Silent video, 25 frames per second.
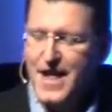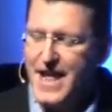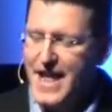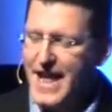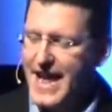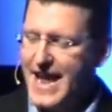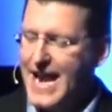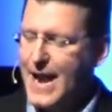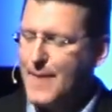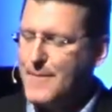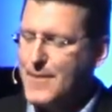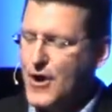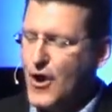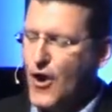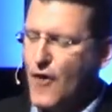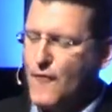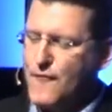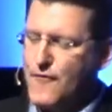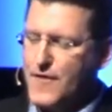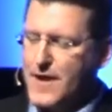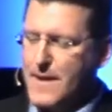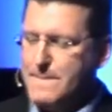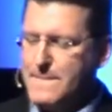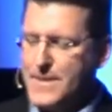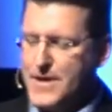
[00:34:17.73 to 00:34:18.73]
and I'm going to
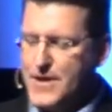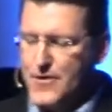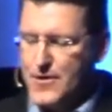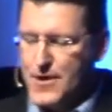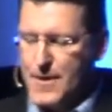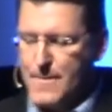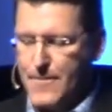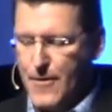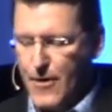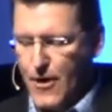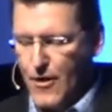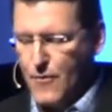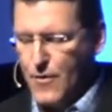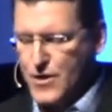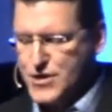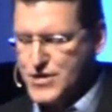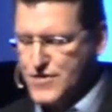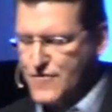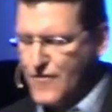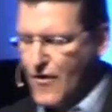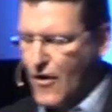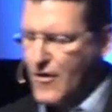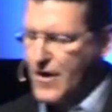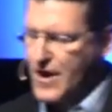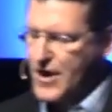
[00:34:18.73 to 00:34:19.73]
hopefully build upon what
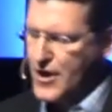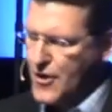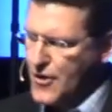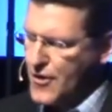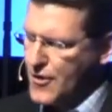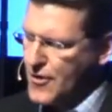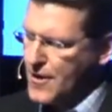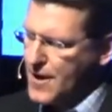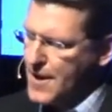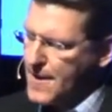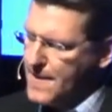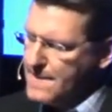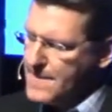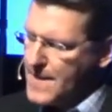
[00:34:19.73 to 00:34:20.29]
you've already heard.